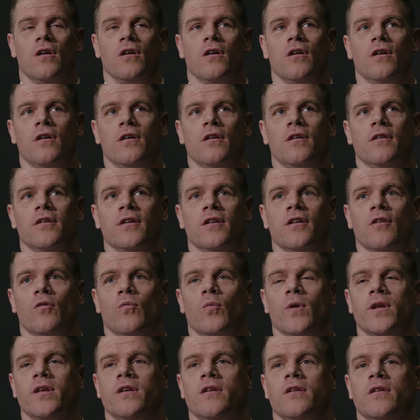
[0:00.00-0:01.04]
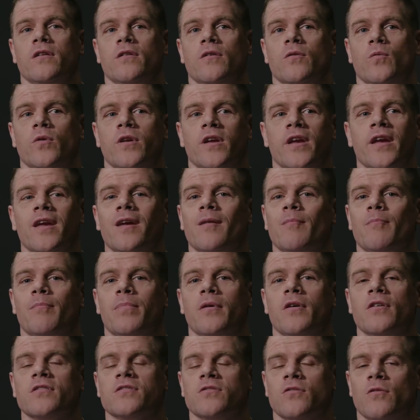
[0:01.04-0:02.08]
And you know, when you are hitting
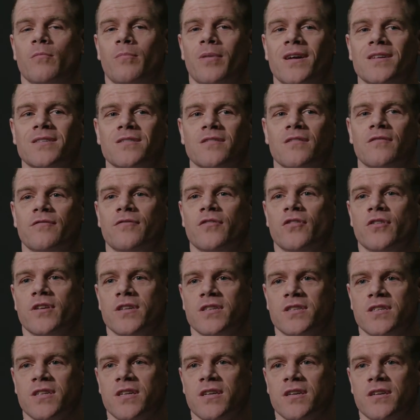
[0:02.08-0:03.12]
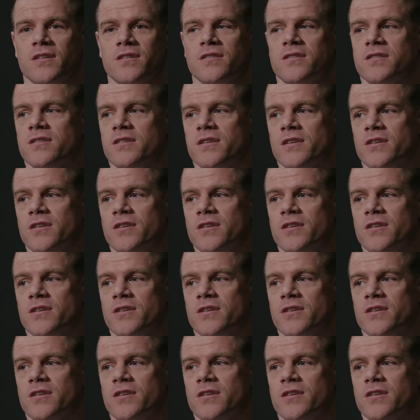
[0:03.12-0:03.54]
personal best at 36,